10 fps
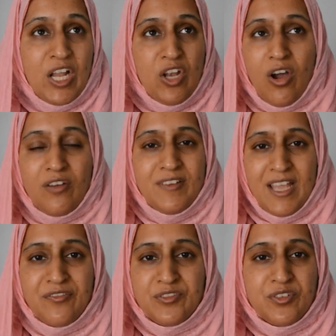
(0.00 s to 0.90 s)
a lot of
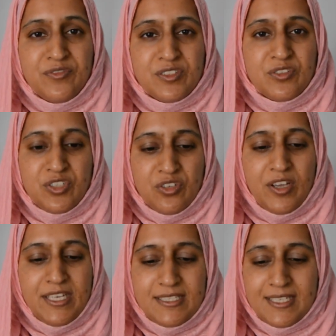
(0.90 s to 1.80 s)
leftovers because you're
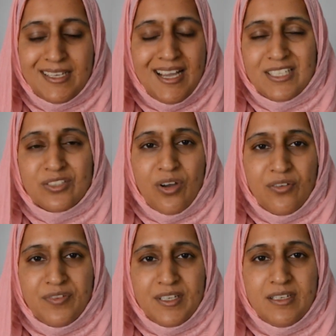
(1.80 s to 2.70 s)
not eating as
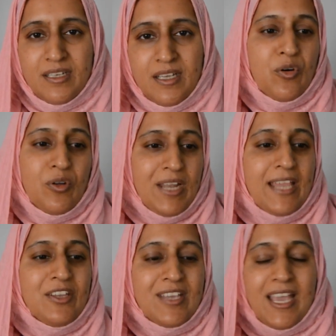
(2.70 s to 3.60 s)
often, or
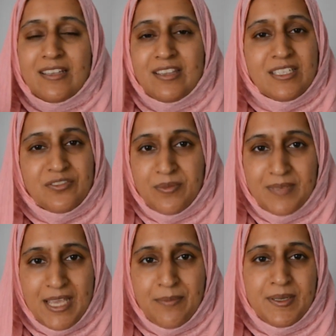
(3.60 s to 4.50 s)
like you get things from
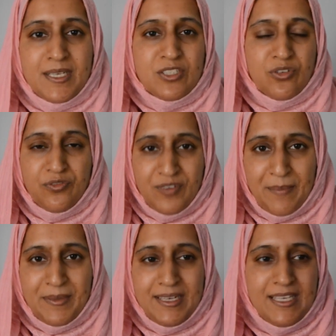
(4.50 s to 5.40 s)
neighbours or
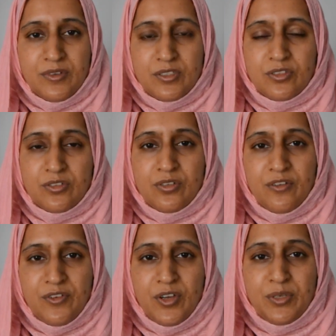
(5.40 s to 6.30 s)
family. So to
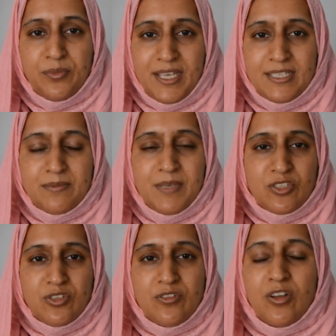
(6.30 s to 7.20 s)
avoid waste, make
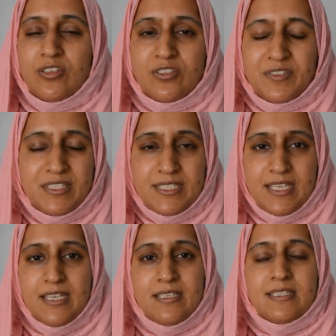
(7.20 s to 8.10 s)
sure you've got lots of
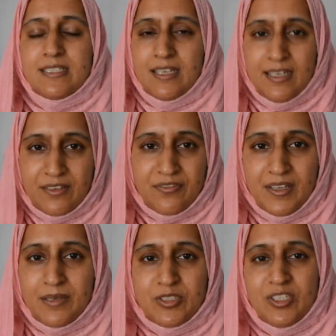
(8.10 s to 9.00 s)
containers and cling
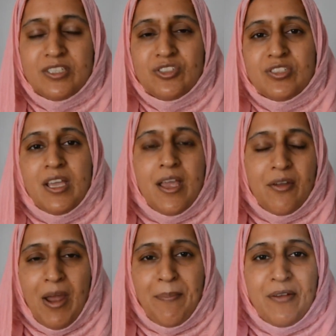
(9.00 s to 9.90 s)
film so you can just
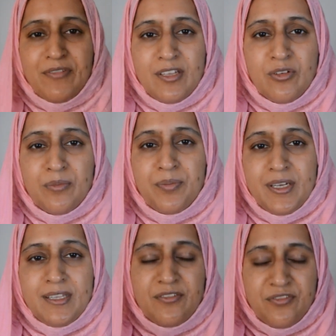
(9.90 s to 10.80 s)
wrap everything up, put
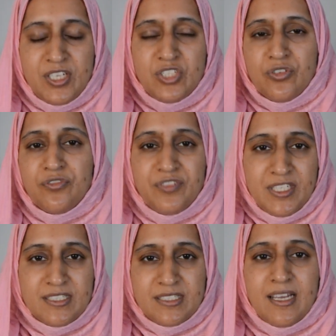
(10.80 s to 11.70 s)
it in the fridge or
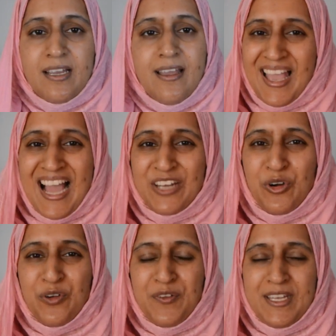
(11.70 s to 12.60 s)
freezer, and
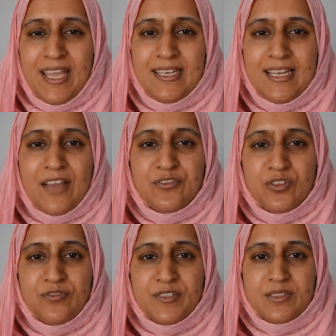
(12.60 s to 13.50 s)
hopefully any
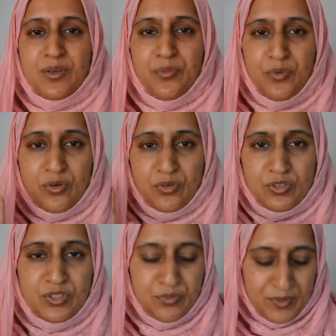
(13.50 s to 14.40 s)
leftovers won't go
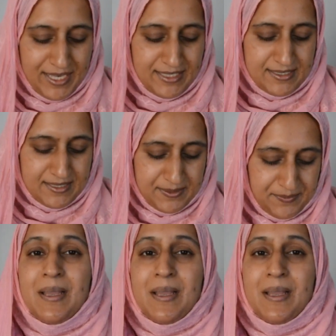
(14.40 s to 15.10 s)
to waste.